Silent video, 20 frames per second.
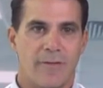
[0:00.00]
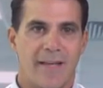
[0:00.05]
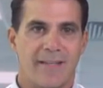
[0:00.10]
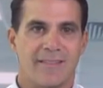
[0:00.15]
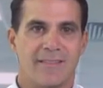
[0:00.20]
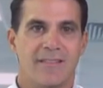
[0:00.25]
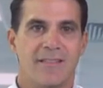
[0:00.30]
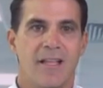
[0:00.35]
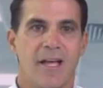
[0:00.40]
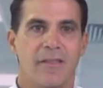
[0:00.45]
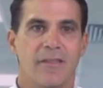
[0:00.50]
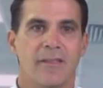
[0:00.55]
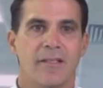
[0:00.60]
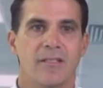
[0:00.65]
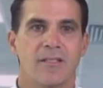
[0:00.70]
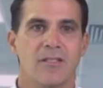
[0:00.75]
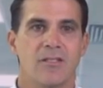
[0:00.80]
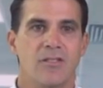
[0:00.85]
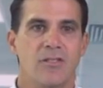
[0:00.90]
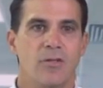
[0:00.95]
has nothing
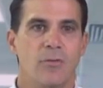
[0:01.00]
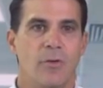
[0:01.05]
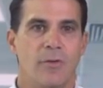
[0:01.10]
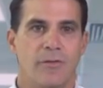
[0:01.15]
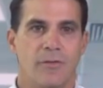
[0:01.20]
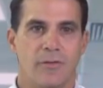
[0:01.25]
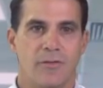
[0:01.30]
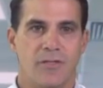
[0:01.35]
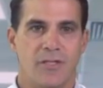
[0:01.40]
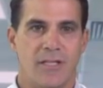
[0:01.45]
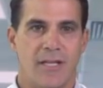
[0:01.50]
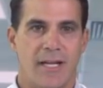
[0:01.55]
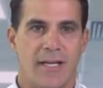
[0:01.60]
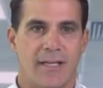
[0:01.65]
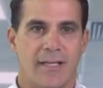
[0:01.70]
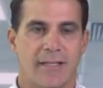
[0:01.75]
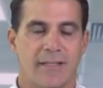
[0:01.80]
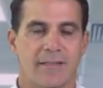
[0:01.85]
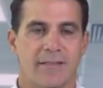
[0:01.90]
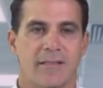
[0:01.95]
to do with your
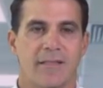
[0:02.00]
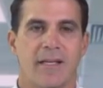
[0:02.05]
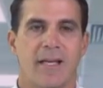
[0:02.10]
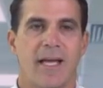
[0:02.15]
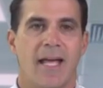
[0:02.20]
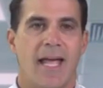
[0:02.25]
genetics,